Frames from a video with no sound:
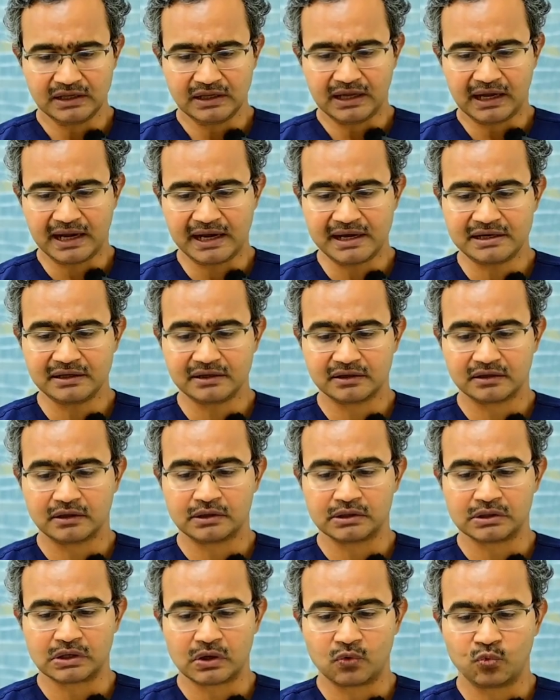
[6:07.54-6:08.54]
And
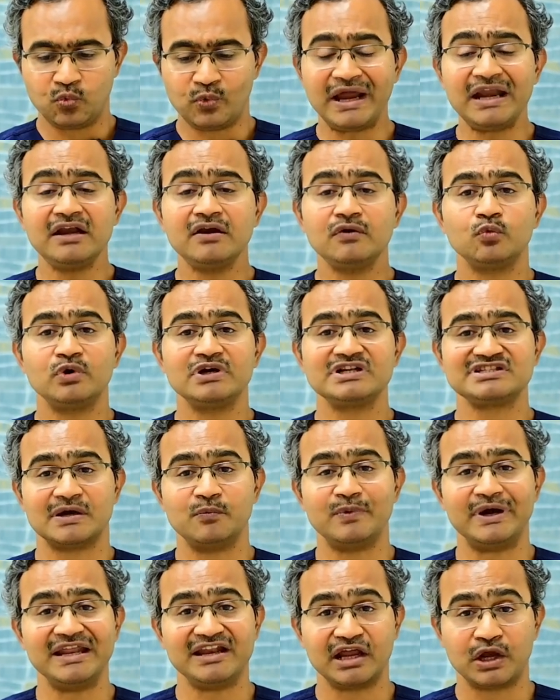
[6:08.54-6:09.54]
when would
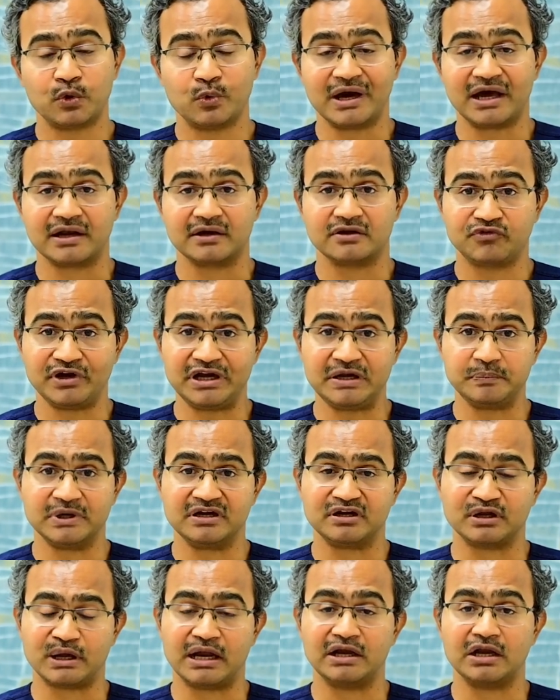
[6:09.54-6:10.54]
somebody require treatment,
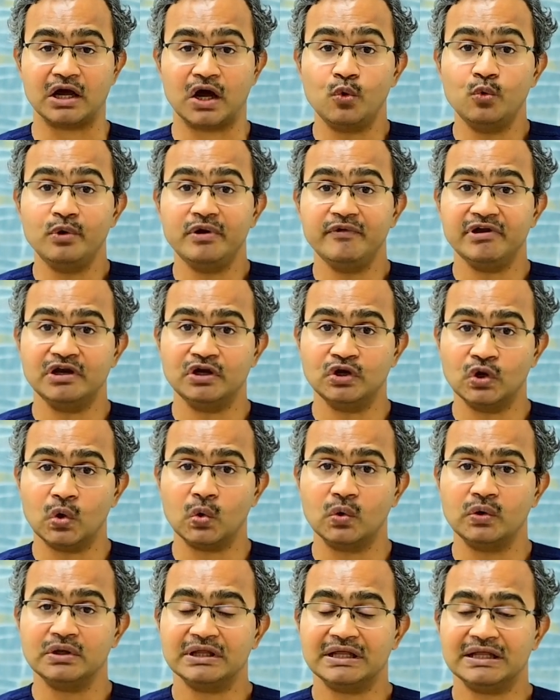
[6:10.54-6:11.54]
and how do we
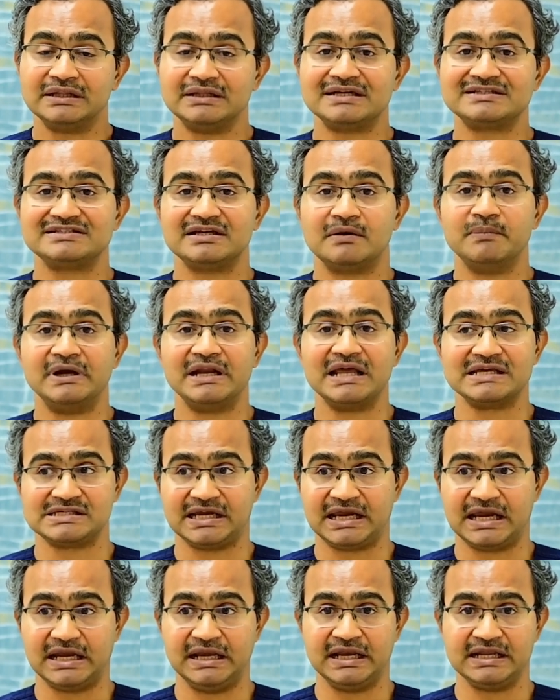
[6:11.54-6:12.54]
know that somebody has a
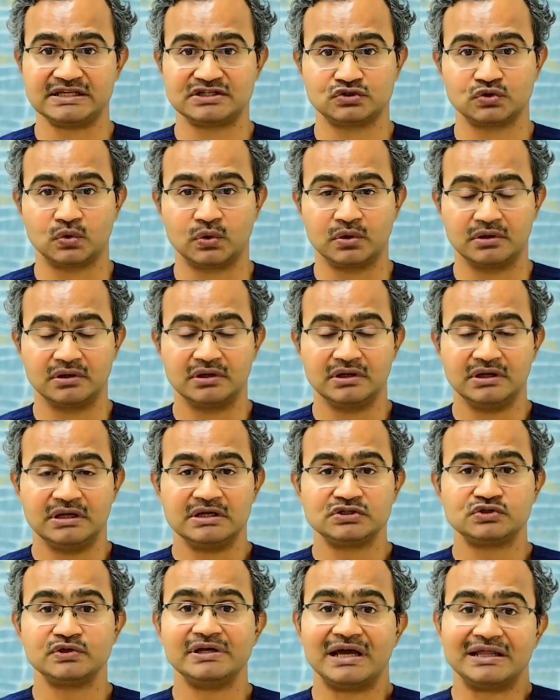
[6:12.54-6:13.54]
kidney stone?
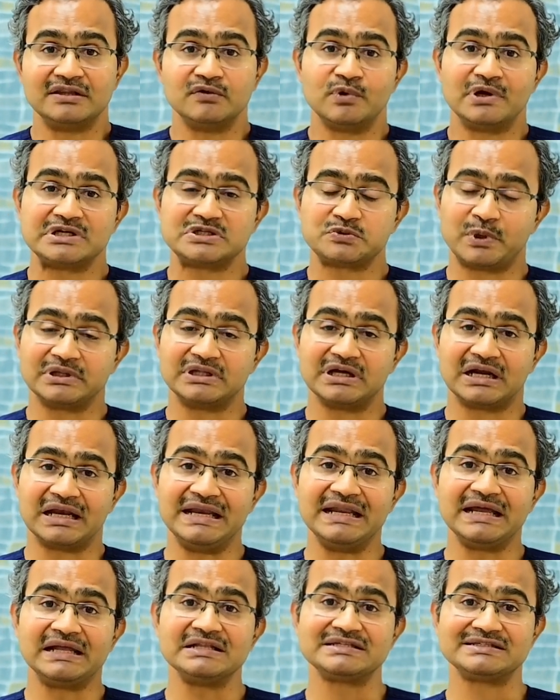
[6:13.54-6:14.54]
So in other words, what are the
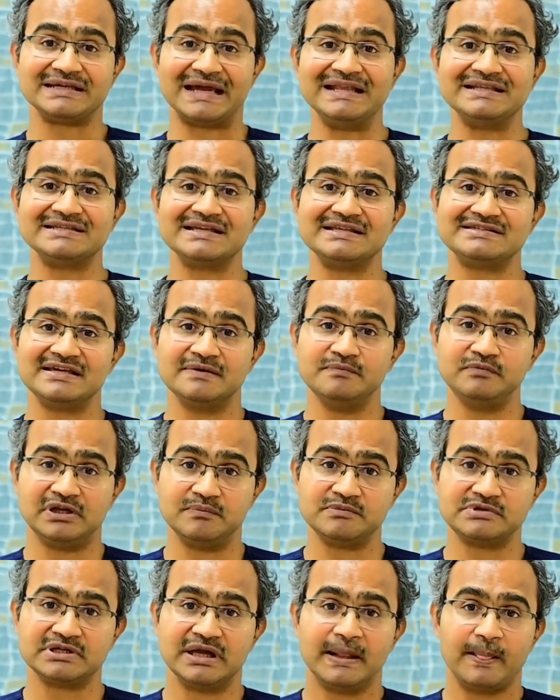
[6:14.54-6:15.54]
clinical signs and
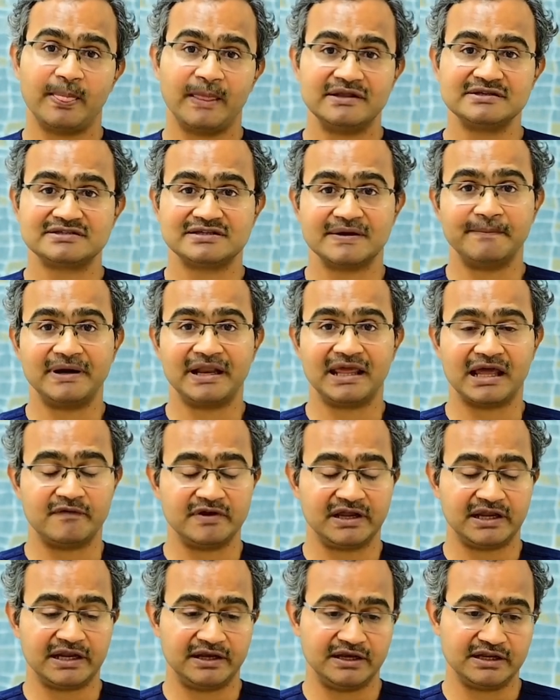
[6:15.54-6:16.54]
symptoms in somebody having
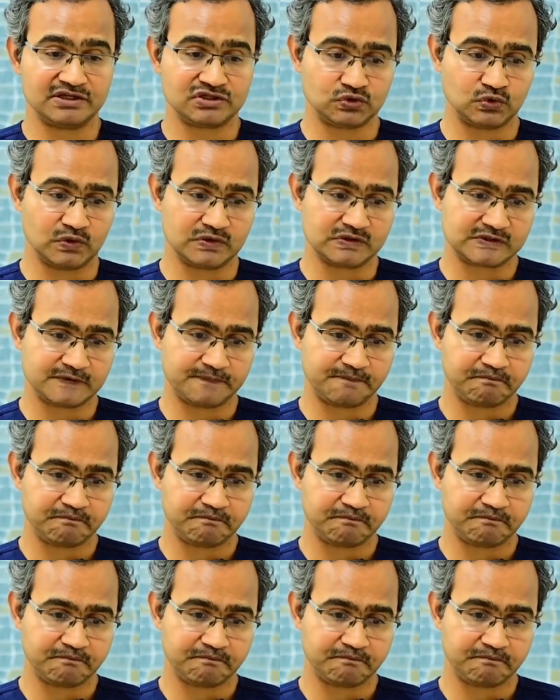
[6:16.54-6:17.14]
kidney stones?